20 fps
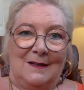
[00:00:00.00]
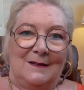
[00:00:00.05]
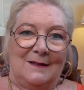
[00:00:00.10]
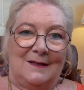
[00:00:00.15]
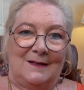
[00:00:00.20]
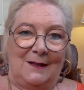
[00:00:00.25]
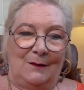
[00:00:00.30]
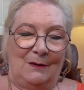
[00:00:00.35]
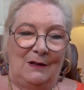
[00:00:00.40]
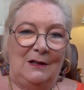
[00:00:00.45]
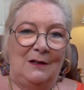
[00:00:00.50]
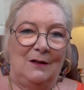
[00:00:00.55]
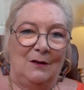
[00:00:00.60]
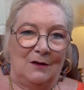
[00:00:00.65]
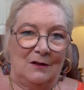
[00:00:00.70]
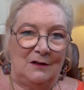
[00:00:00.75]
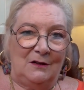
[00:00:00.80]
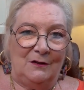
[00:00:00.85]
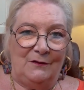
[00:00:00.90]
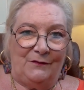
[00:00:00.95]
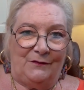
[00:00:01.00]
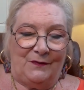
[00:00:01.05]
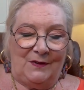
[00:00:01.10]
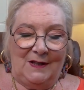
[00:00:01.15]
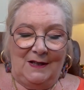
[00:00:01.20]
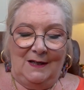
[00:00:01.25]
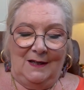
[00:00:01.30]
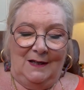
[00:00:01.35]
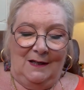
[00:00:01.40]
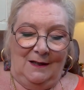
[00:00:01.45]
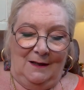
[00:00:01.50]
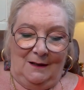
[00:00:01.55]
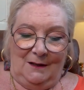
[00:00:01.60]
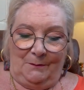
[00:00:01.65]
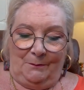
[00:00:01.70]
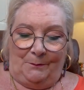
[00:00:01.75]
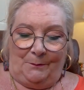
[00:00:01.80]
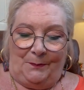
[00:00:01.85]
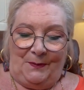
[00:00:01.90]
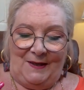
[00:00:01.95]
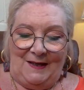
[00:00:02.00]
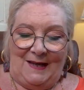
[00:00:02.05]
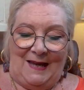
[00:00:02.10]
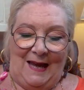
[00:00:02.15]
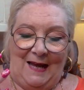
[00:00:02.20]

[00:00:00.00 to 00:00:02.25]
So a lot of big